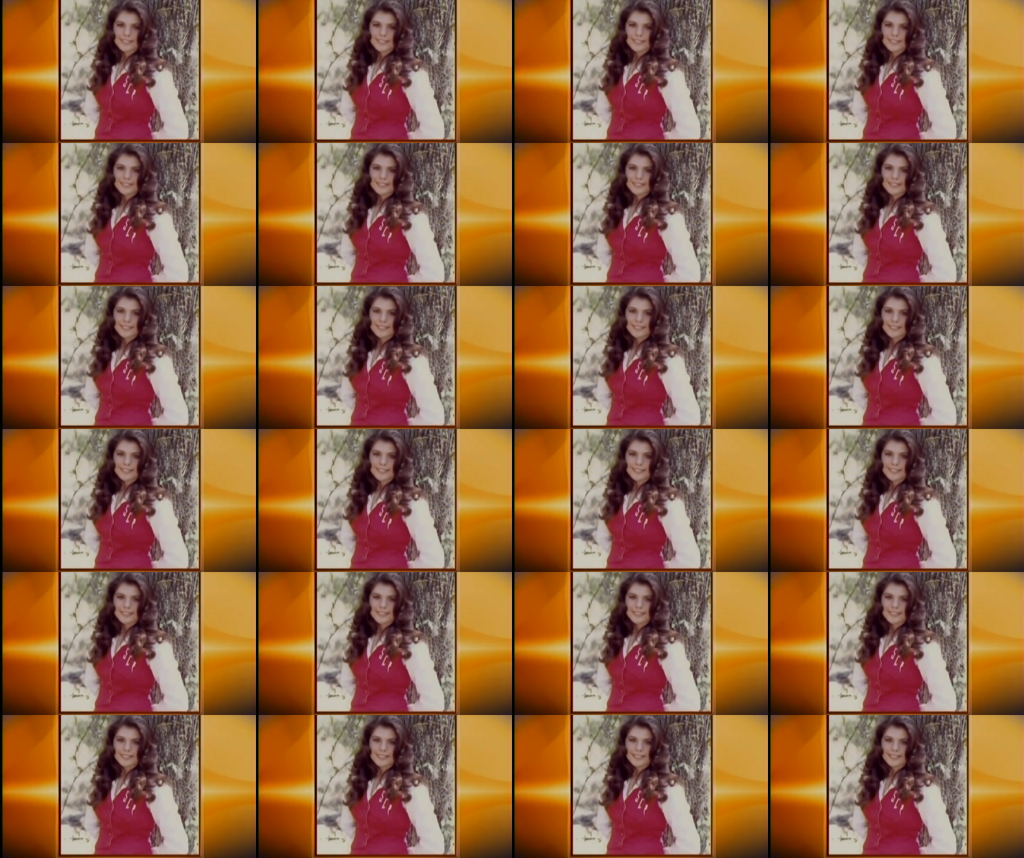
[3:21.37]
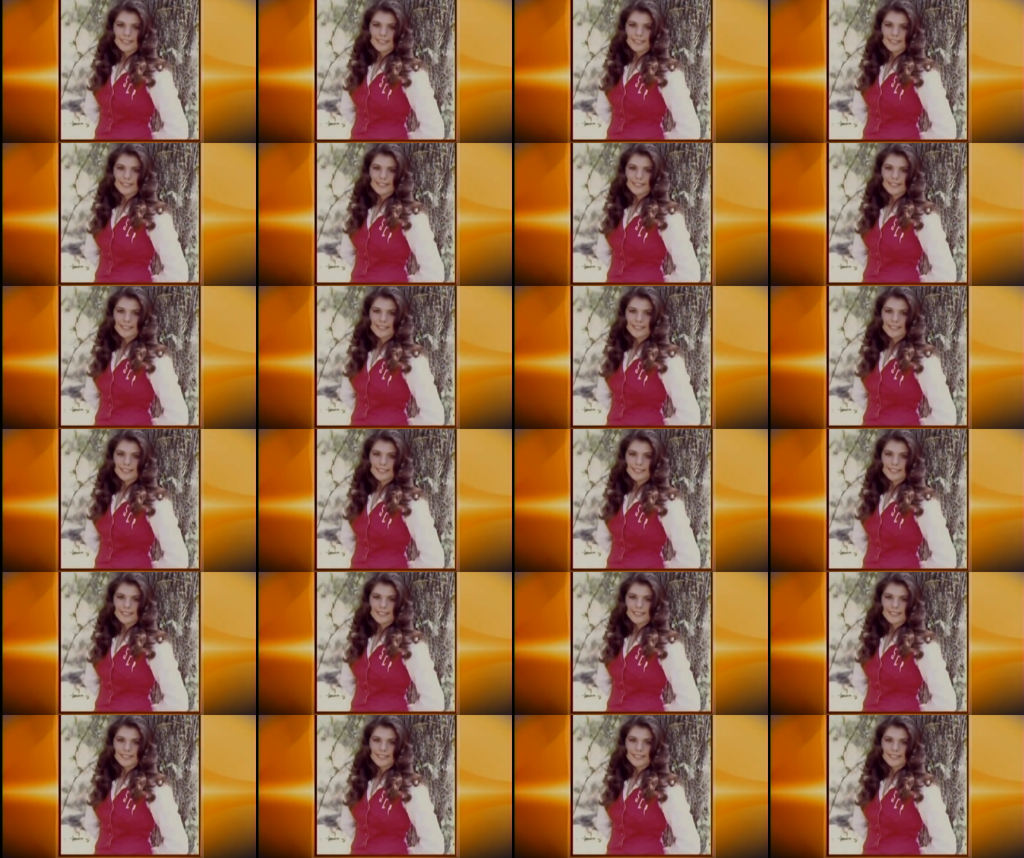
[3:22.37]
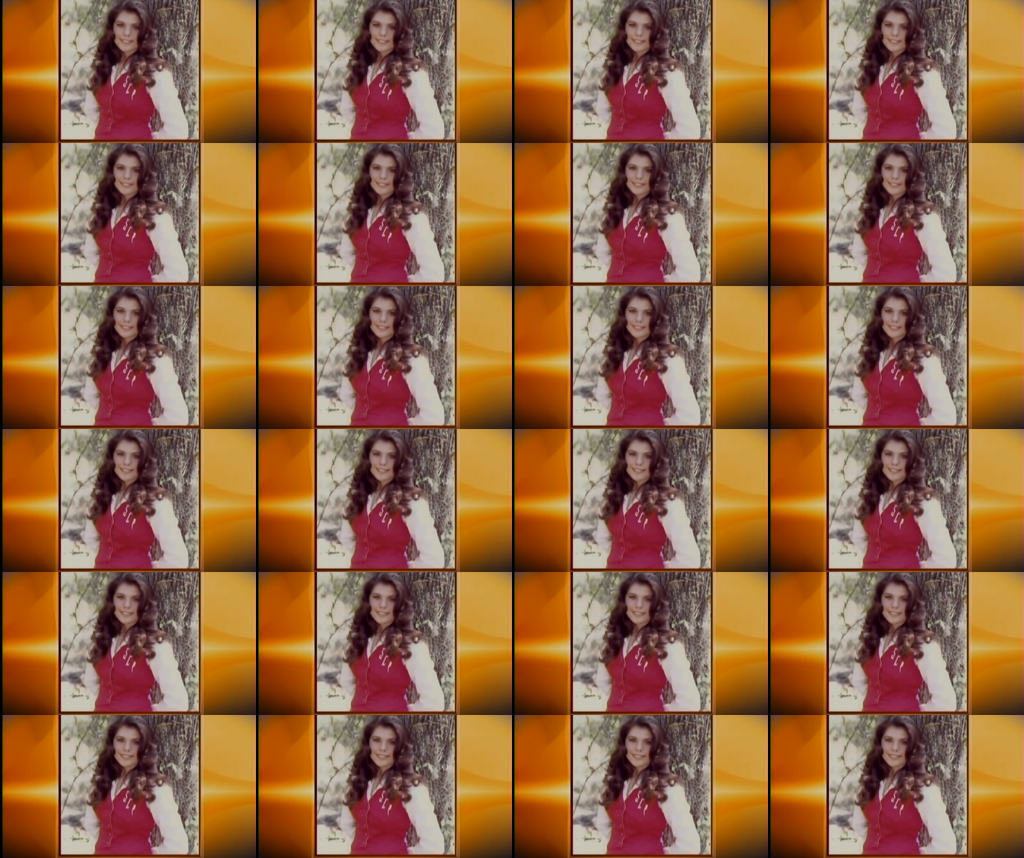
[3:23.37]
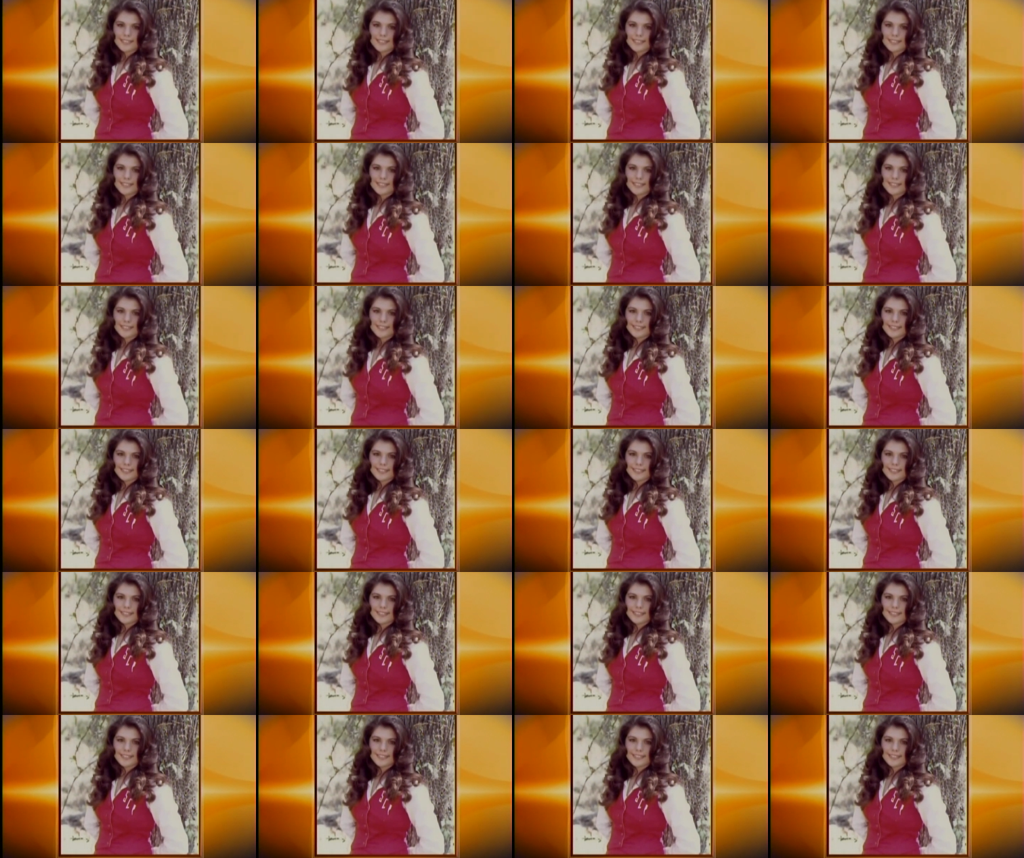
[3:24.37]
I think everyone has a breaking point, and I think everyone,